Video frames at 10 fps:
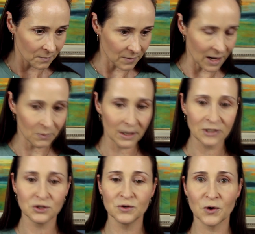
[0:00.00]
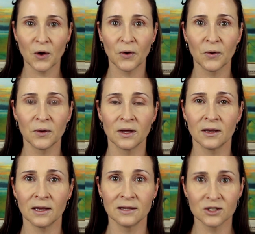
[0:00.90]
But I will let you know
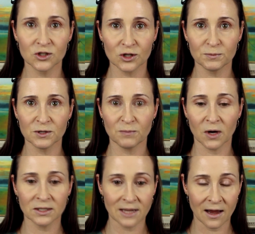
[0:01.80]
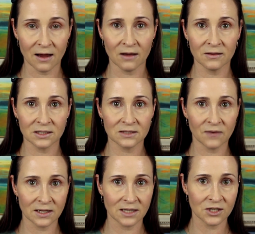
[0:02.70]
in the description box how this
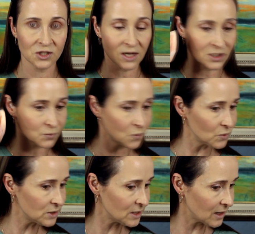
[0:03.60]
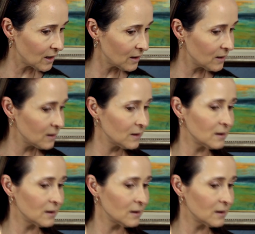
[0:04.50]
foundation has worn today.